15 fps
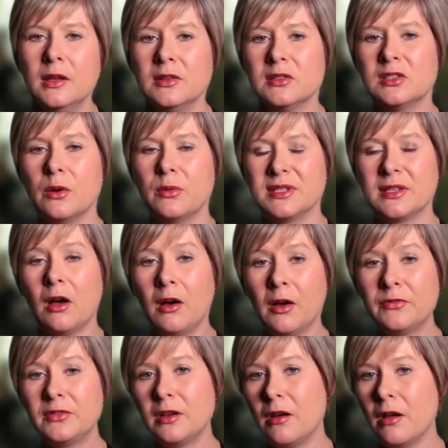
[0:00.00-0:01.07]
So it's
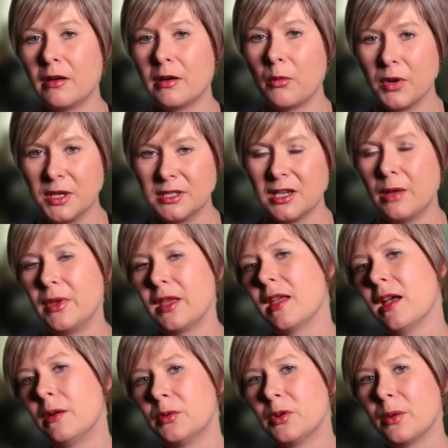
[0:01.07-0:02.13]
often not a one-time
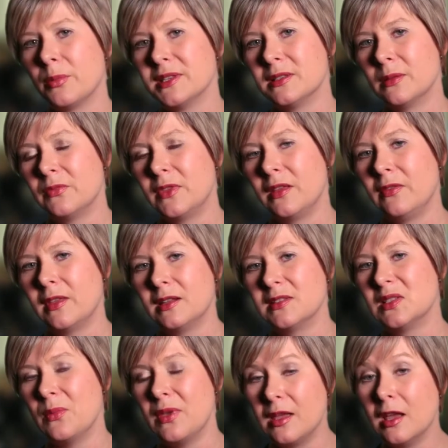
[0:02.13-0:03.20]
encounter, but something that is
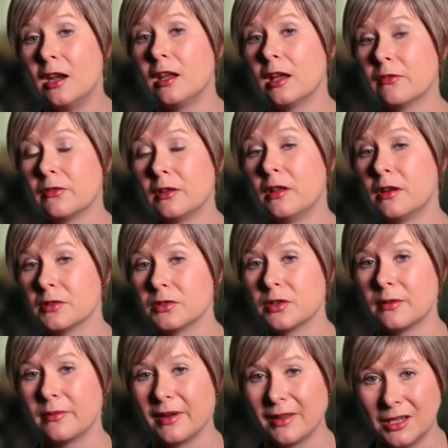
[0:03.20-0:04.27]
the beginning of a
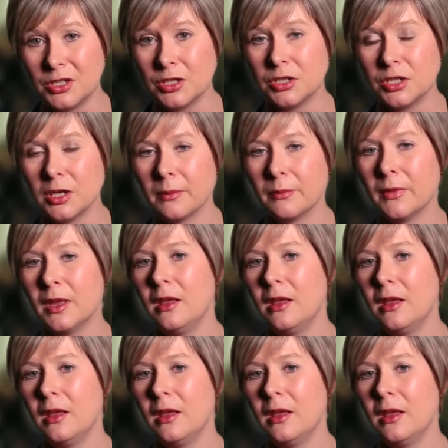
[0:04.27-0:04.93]
long-term relationship.